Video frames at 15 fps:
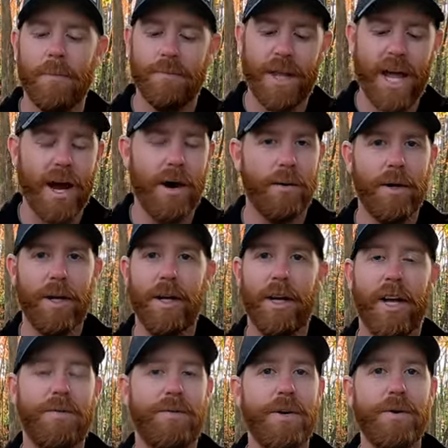Now,
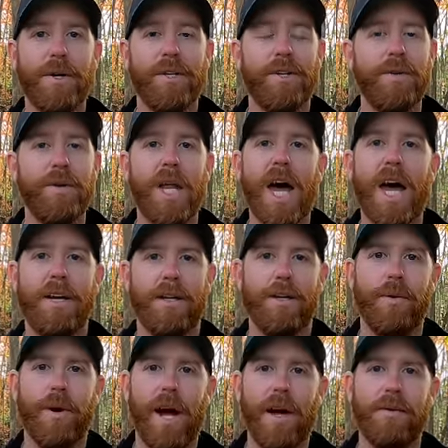if you can do that and
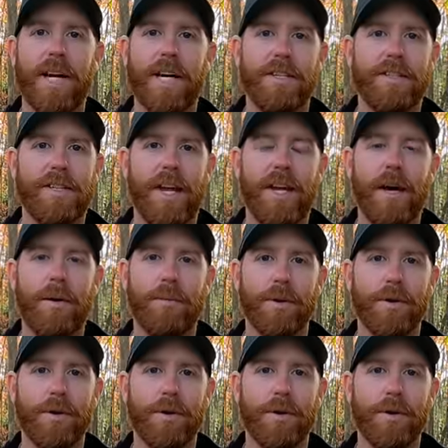you have that set up